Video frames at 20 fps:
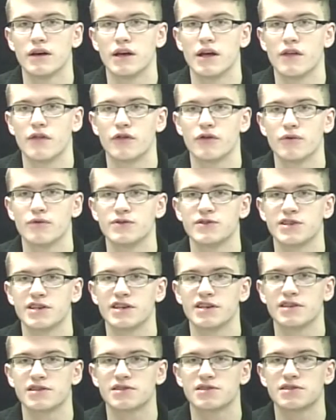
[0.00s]

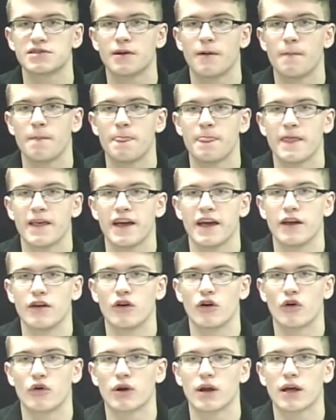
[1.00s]
enthusiasts an
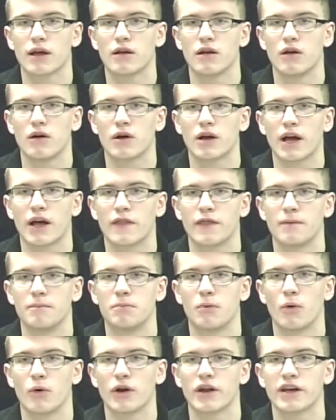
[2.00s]
early look at the
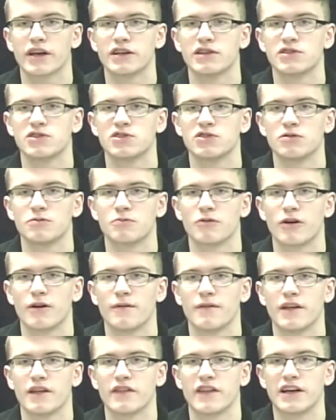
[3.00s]
born-again Supra
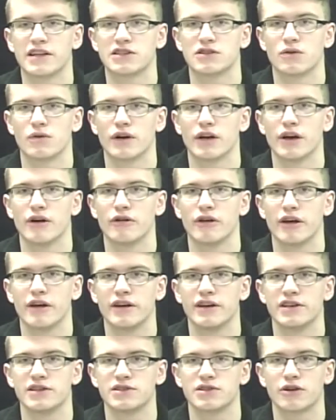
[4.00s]
that
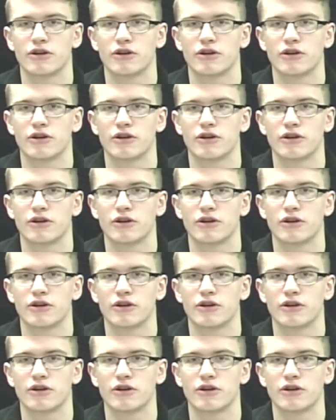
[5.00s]
Toyota is